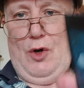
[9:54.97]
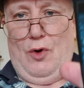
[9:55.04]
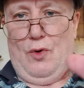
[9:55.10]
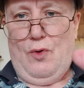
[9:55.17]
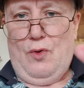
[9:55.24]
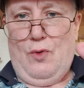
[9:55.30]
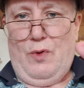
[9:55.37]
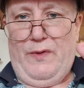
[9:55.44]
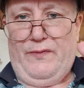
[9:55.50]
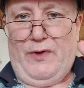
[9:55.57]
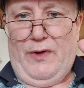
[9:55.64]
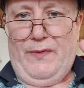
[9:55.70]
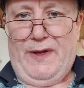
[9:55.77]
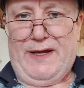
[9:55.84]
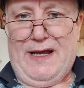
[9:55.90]
Oh, we've
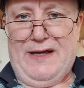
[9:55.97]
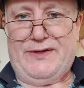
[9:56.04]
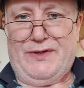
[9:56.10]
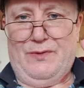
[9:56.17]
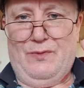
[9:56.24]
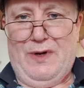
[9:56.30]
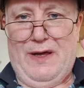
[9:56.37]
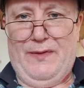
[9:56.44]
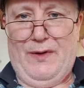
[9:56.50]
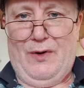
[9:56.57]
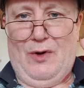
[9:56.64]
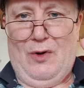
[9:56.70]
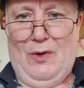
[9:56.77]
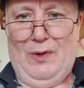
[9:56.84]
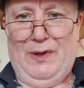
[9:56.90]
got the castle where they're
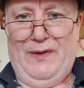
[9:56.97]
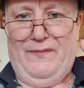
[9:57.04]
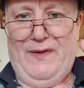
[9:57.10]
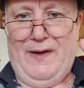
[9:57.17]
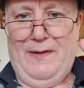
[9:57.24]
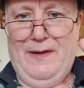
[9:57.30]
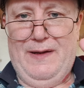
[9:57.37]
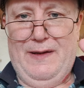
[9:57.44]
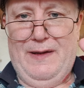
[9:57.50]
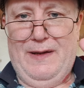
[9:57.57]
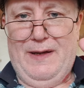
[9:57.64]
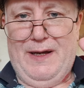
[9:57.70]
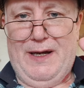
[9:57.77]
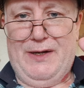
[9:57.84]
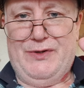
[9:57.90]
all living
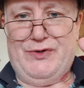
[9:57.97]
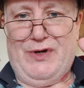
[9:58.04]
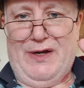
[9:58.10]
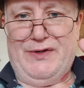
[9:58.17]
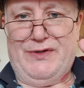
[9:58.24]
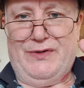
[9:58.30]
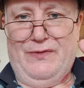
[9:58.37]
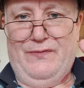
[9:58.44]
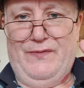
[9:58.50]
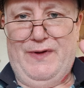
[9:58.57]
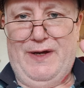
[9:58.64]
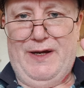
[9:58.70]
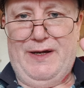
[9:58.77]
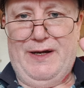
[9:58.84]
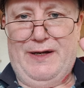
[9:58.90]
in
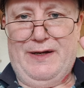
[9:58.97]
Transylvania.